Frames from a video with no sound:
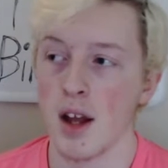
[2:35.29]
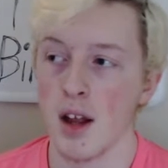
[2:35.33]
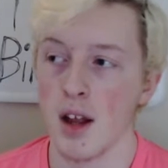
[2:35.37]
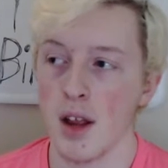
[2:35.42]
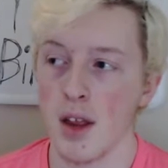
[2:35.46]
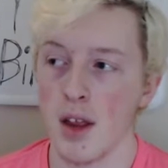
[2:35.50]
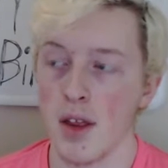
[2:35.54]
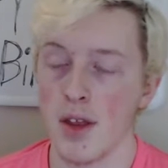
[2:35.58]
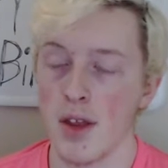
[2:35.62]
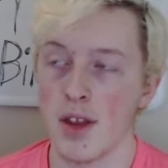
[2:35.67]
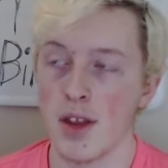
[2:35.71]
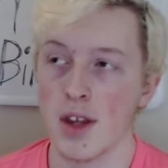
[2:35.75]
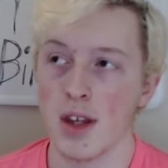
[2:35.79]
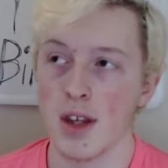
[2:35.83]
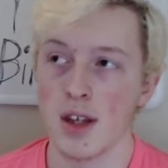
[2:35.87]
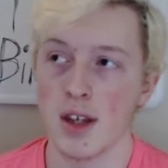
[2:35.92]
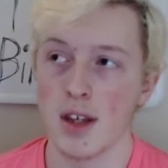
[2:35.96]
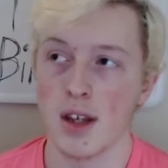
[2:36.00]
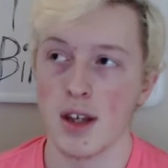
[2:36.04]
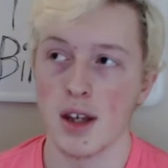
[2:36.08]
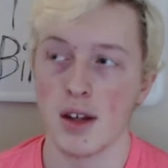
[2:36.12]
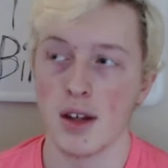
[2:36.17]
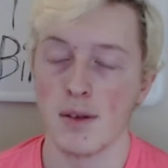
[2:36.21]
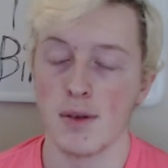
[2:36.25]
the
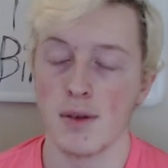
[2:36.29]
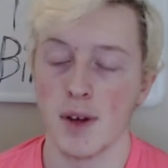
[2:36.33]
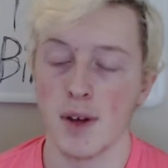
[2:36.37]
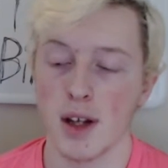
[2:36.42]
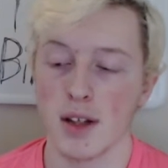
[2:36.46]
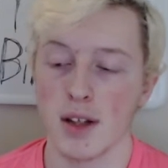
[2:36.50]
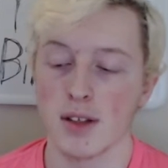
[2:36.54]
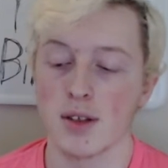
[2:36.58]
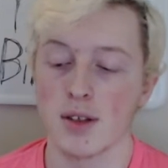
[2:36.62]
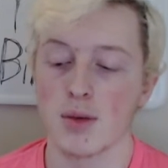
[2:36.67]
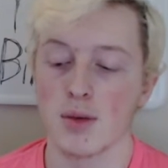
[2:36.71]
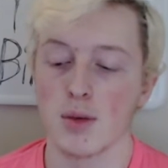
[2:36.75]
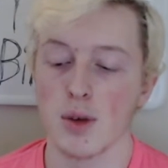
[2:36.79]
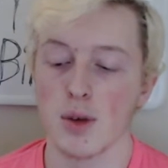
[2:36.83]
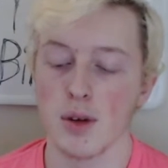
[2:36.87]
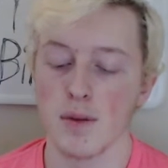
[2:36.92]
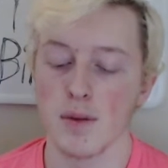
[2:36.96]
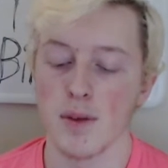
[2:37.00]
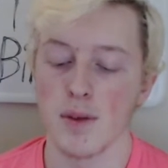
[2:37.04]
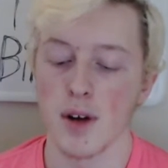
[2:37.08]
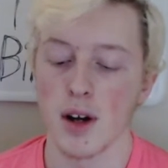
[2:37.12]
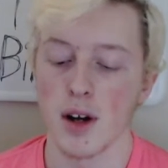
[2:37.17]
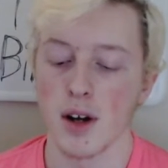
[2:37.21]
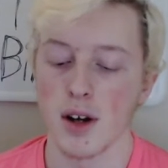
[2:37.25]
Advanced
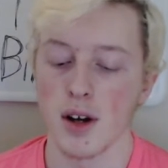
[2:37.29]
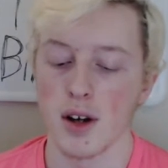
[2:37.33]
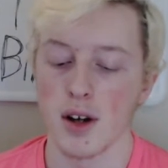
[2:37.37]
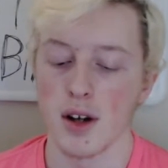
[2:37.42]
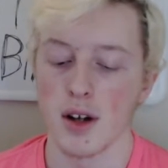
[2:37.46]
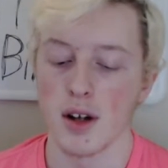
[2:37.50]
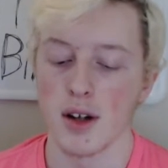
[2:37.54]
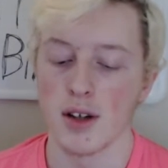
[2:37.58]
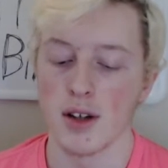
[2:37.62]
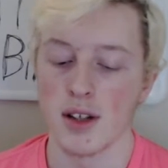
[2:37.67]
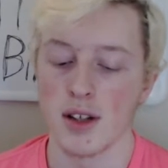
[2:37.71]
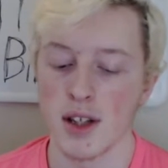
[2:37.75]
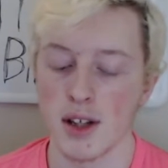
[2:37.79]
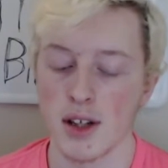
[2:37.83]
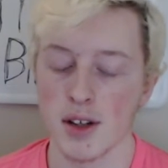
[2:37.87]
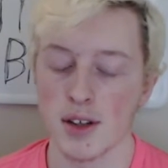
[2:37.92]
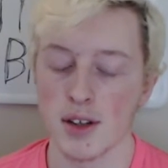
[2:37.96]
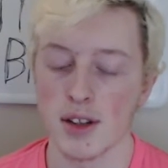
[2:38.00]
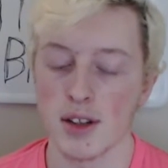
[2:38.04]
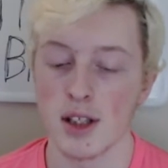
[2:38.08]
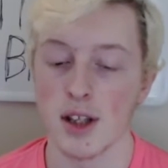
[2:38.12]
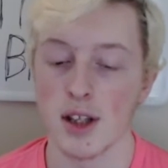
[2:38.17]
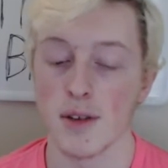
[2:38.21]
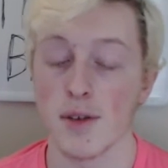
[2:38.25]
Warfare DLC,
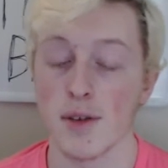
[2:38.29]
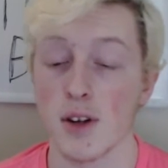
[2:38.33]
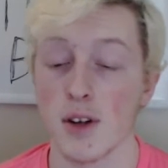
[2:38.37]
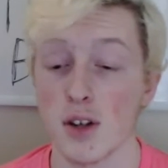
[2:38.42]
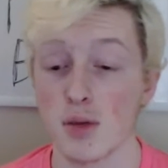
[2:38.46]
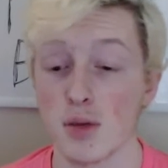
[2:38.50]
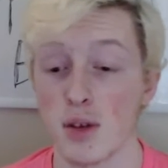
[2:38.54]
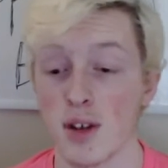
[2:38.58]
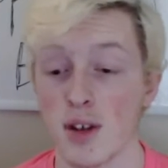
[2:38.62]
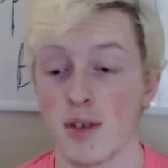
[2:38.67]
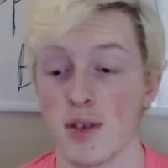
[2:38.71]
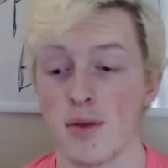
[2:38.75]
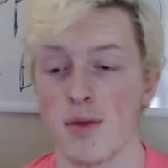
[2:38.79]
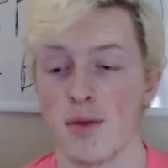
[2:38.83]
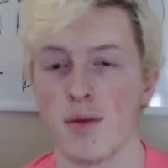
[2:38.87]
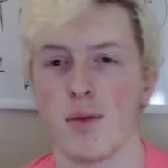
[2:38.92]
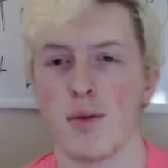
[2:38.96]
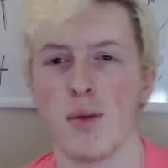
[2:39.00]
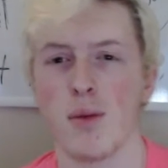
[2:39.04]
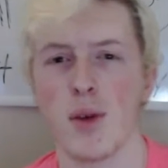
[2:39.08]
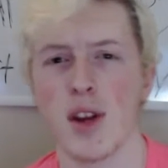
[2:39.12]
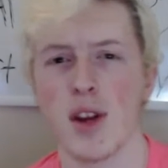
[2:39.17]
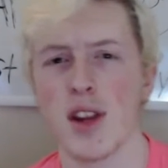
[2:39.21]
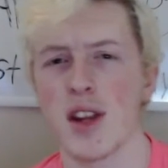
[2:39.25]
the first one
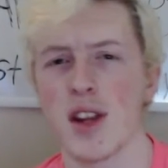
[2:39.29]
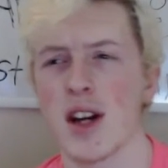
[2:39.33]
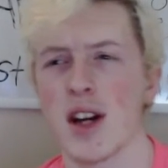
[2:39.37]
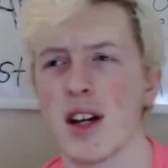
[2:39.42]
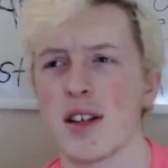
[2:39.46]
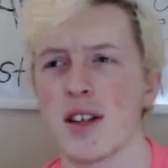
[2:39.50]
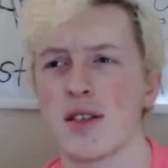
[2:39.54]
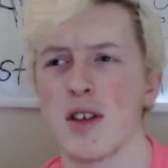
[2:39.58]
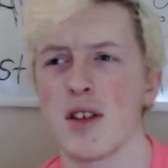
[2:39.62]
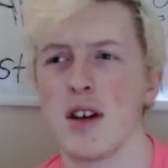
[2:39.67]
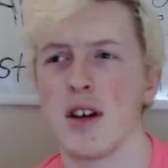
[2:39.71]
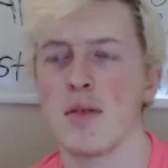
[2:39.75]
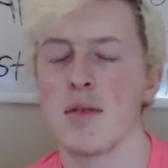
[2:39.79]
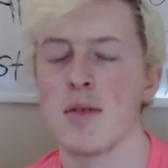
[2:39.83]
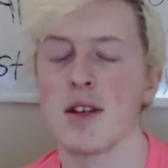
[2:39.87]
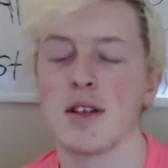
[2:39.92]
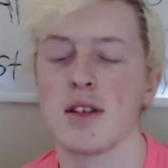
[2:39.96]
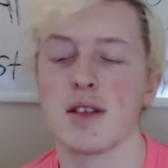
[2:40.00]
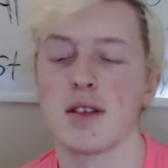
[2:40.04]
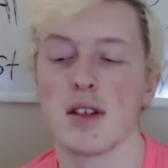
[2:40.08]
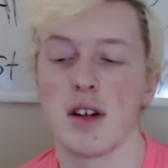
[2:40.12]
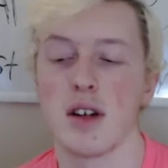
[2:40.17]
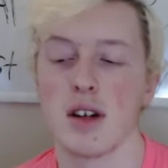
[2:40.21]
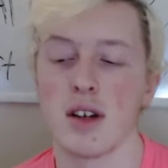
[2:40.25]
with uh, zombies,
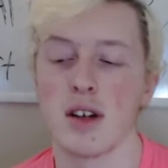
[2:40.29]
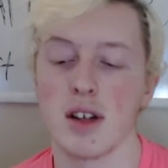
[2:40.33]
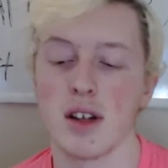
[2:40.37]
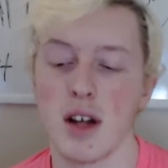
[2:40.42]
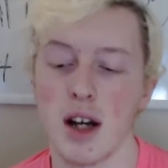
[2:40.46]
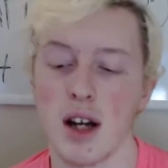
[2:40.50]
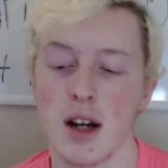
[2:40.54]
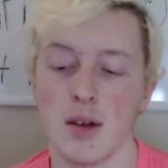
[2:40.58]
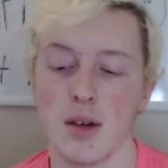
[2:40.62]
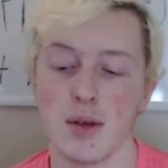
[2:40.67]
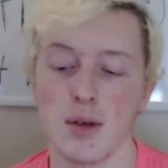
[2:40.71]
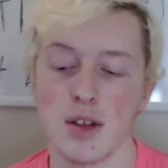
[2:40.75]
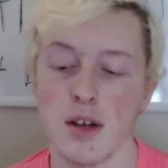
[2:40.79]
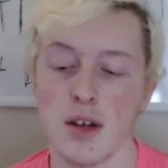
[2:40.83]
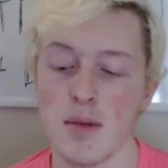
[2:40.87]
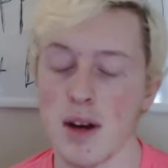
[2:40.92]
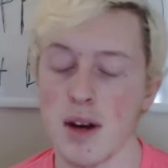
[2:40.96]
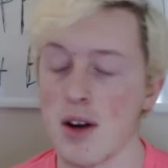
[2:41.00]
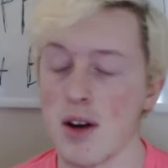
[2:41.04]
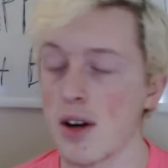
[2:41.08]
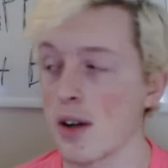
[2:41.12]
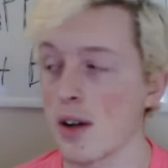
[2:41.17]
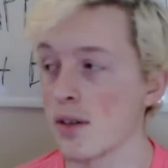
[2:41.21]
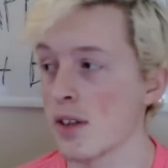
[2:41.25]
uh, was coming out, and
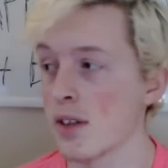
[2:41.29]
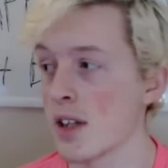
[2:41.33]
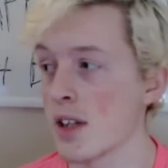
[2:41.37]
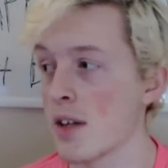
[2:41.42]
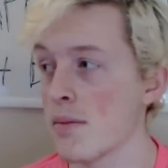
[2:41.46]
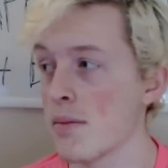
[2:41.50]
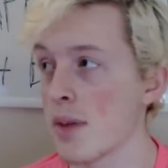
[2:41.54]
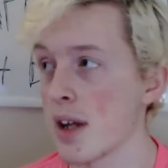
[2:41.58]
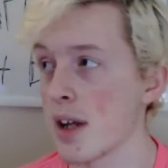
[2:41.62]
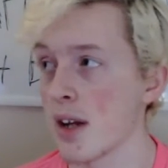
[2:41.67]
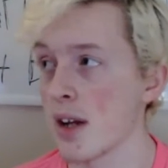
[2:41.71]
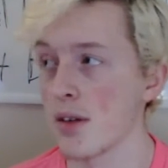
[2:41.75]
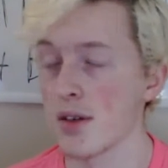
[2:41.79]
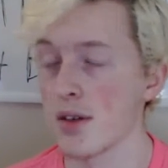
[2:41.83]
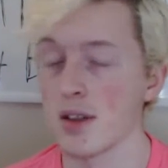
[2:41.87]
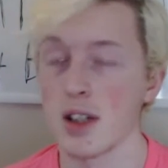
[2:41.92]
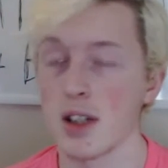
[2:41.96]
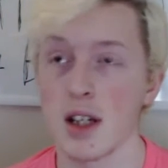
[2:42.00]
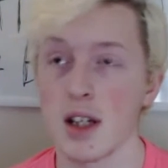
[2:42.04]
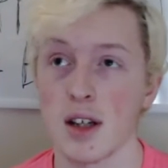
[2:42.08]
I was laying in bed. I was sick.